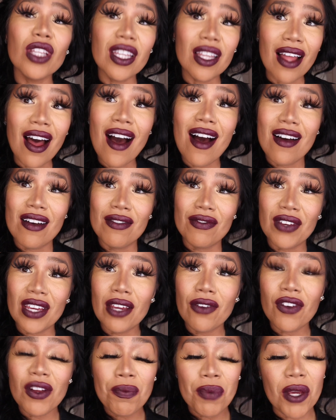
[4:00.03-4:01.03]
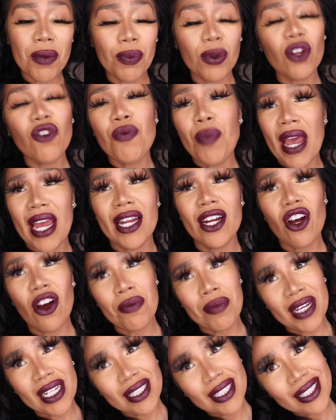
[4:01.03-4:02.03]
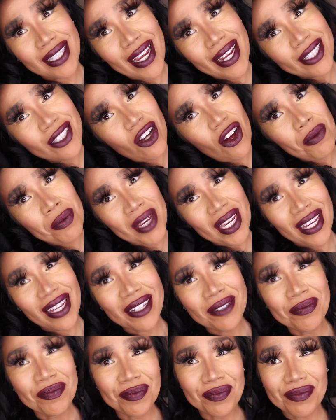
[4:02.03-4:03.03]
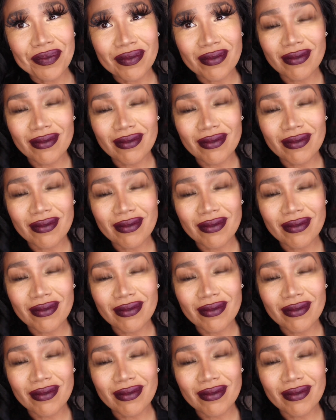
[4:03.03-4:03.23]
love. Even people who've pained on me, snaked on me,